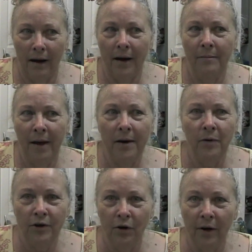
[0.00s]
a man
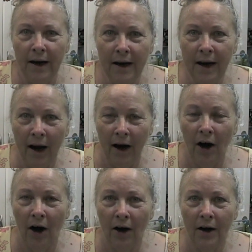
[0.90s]
with graying
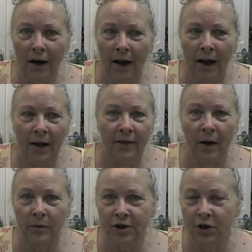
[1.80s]
hair
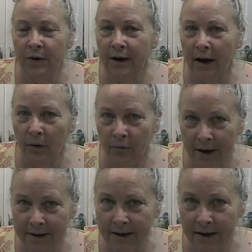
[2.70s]
that was doing a
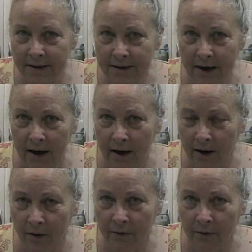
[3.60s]
residency in